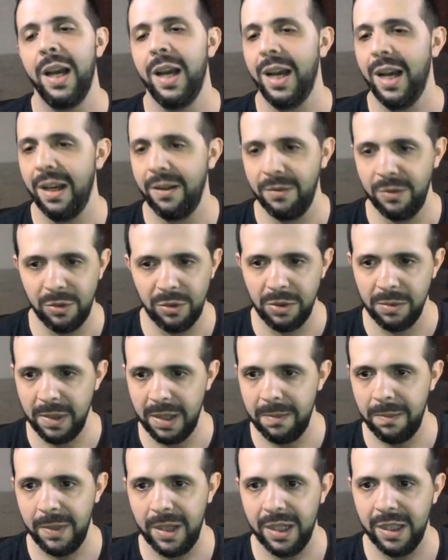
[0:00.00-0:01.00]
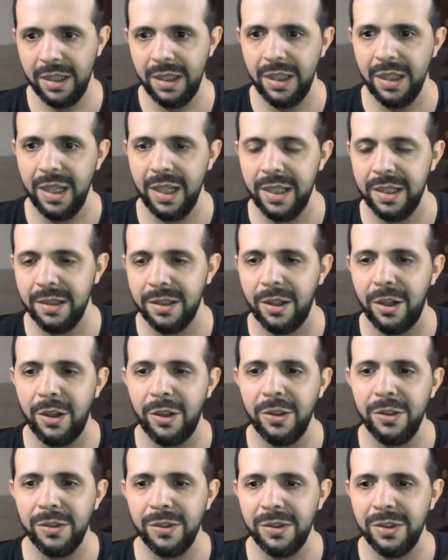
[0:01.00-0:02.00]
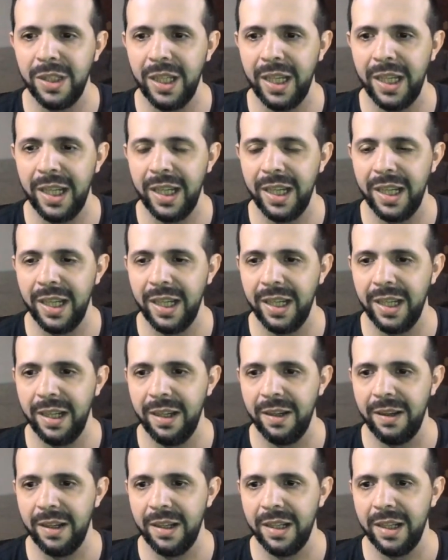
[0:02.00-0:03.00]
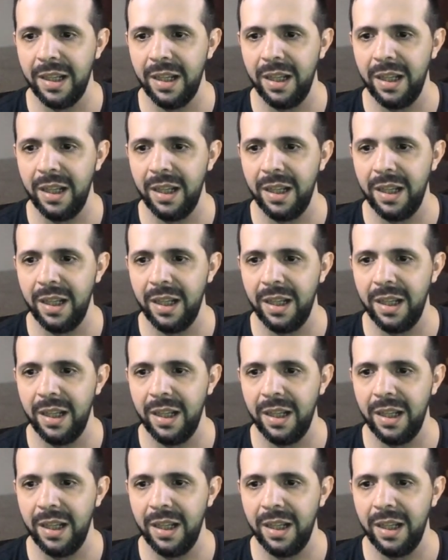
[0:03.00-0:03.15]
As you remember, on the